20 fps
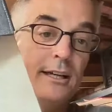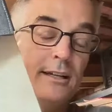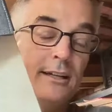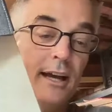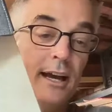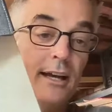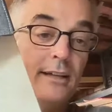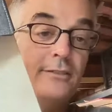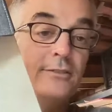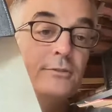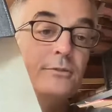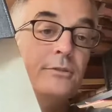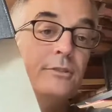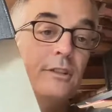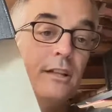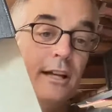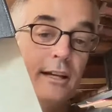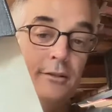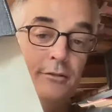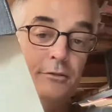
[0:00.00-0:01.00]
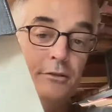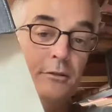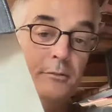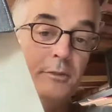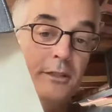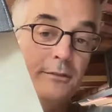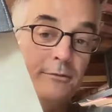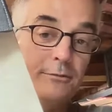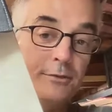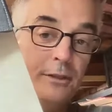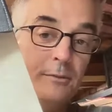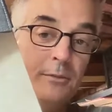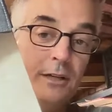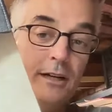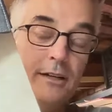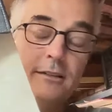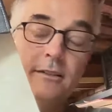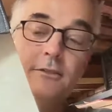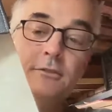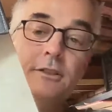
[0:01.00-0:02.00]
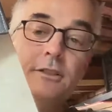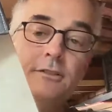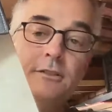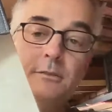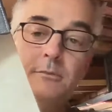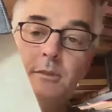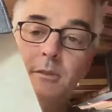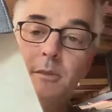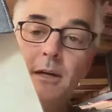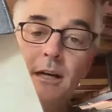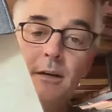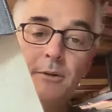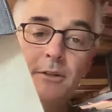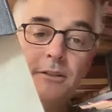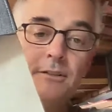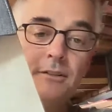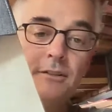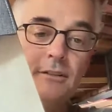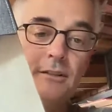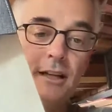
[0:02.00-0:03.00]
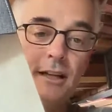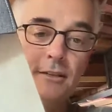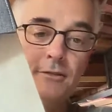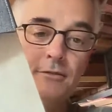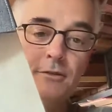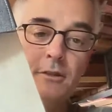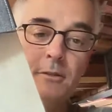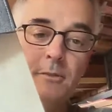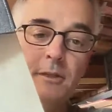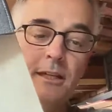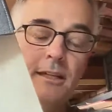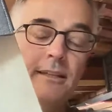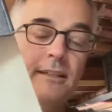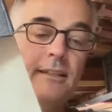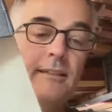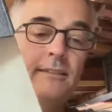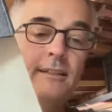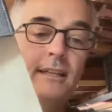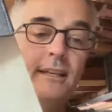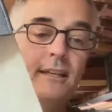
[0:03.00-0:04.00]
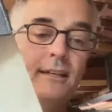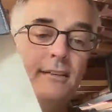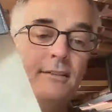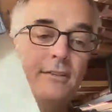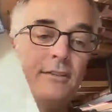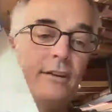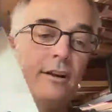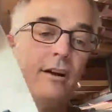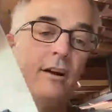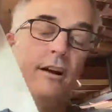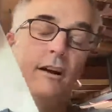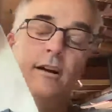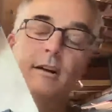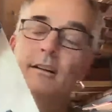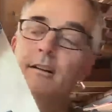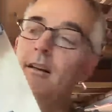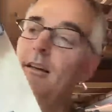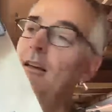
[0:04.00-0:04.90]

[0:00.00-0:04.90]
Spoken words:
a high school classroom in Fremont, Kristen Barbawi's classroom. And these kids are